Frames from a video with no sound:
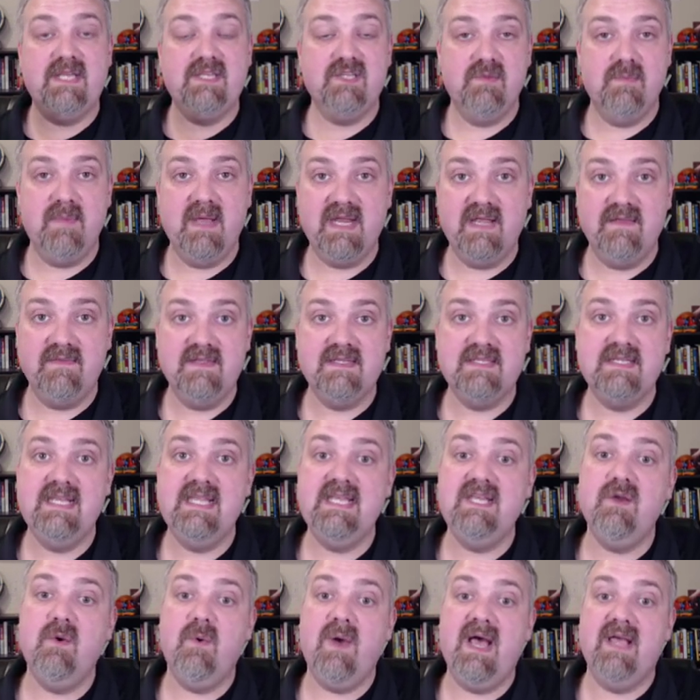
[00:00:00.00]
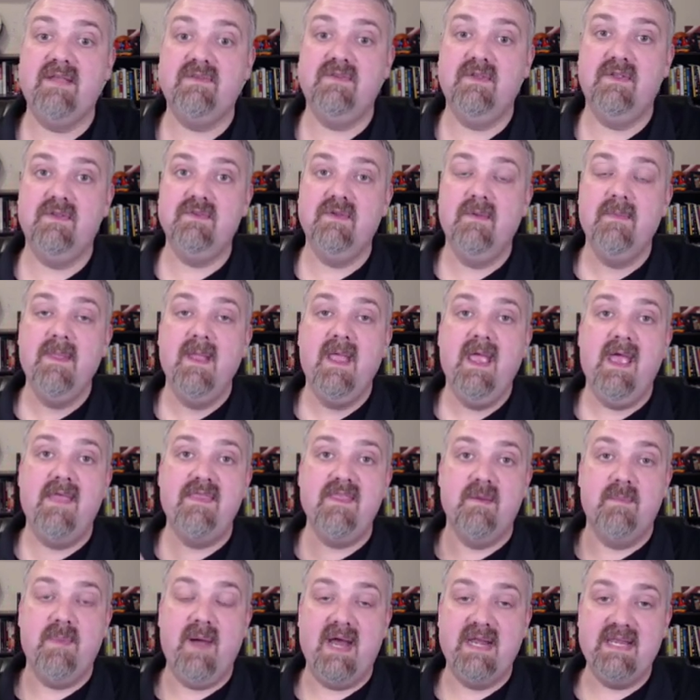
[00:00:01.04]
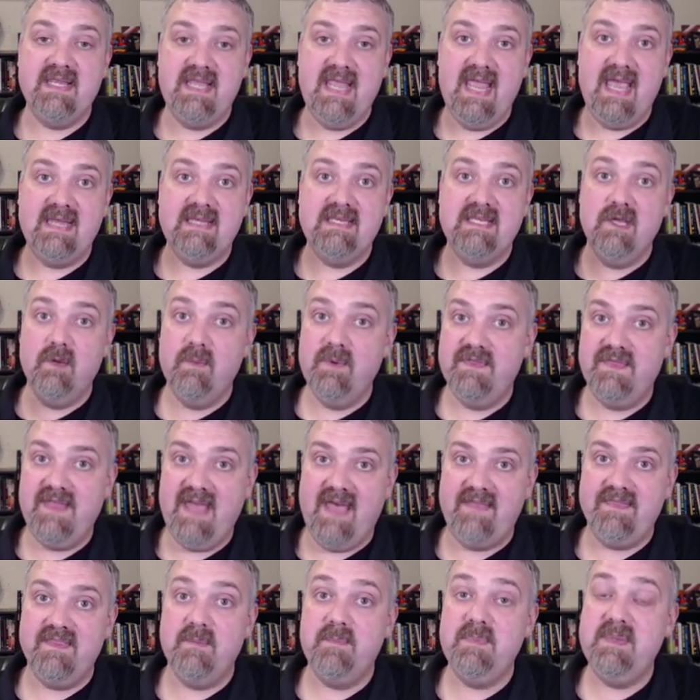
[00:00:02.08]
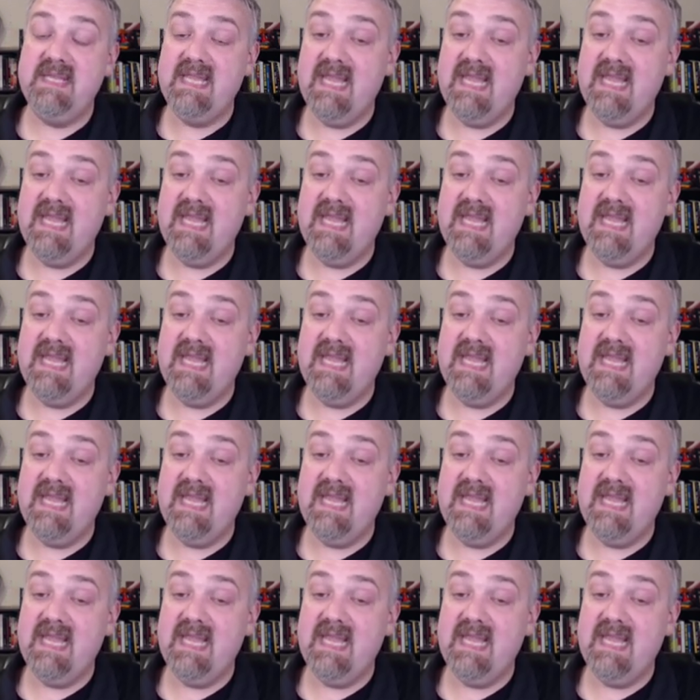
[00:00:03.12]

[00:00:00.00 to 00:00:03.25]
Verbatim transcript: way too many of these keto acids, and their body can't deal with that.